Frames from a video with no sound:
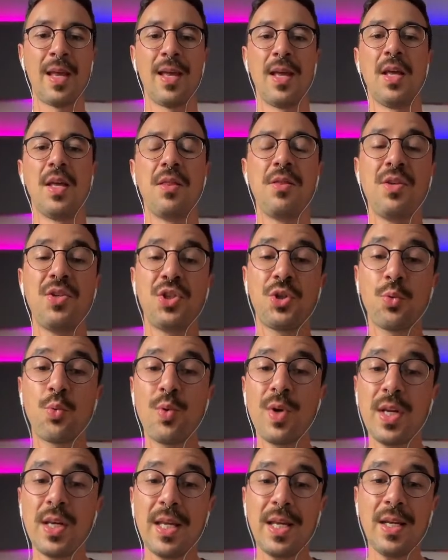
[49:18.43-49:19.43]
This
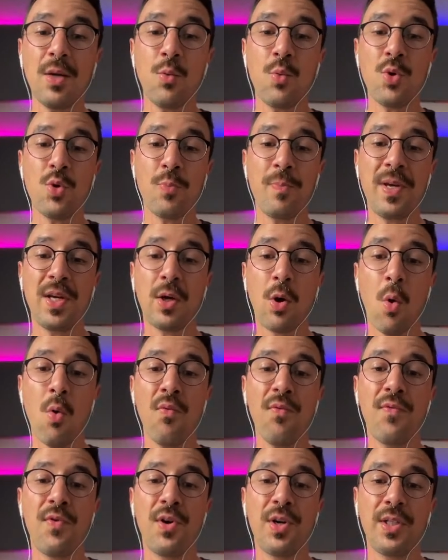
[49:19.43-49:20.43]
reading will be
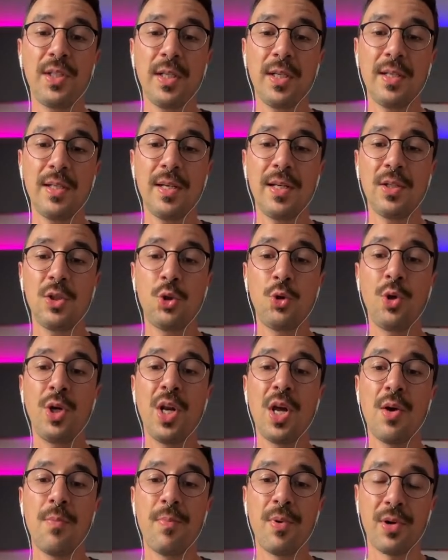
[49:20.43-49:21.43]
converted to
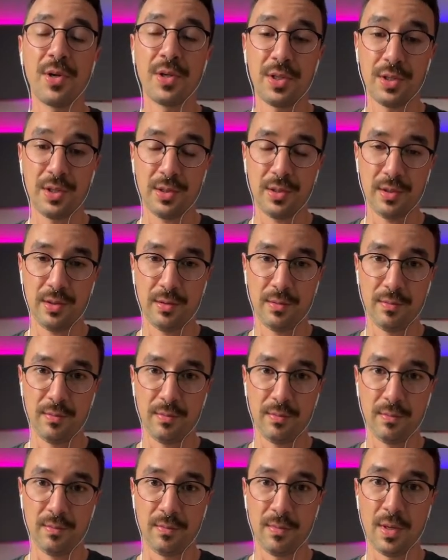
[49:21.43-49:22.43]
numbers
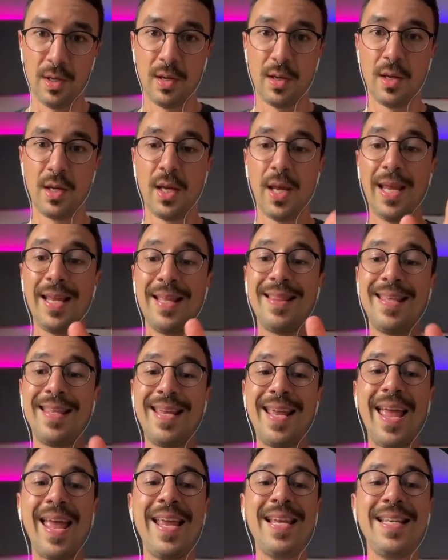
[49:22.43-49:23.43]
in the
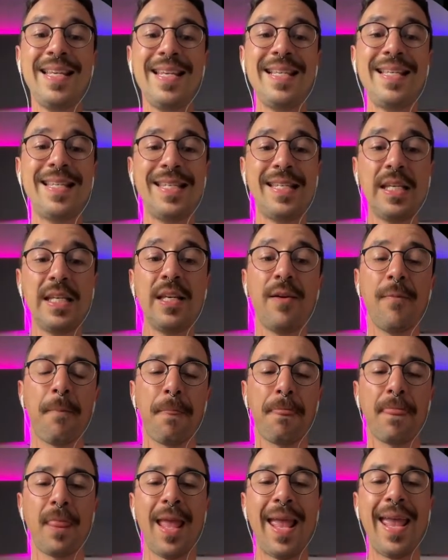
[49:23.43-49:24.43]
ADC,
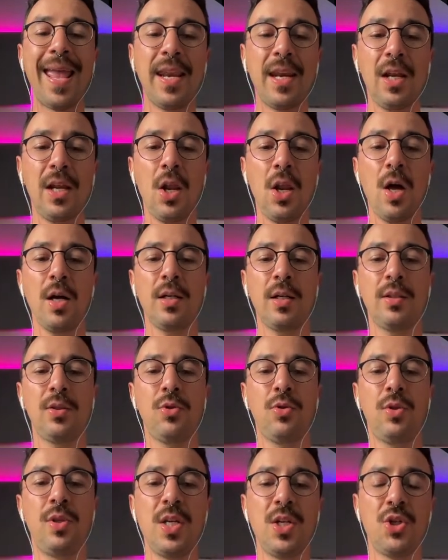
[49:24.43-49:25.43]
analog to
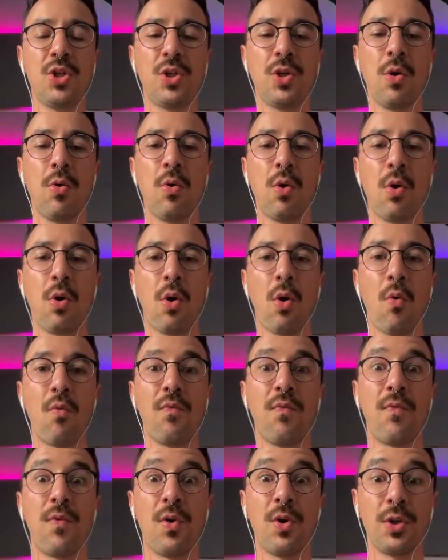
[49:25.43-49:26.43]
digital
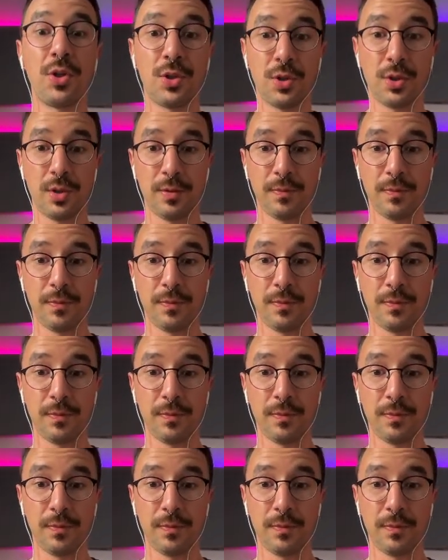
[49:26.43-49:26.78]
converter.